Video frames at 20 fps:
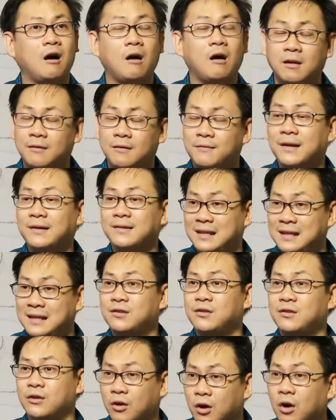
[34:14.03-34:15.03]
all of us
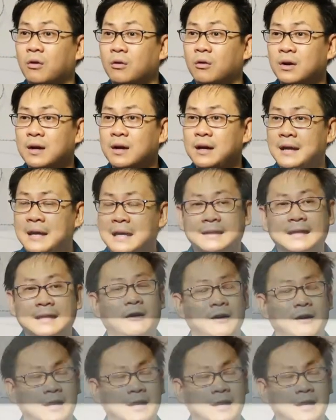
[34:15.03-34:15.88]
needs to go. Now,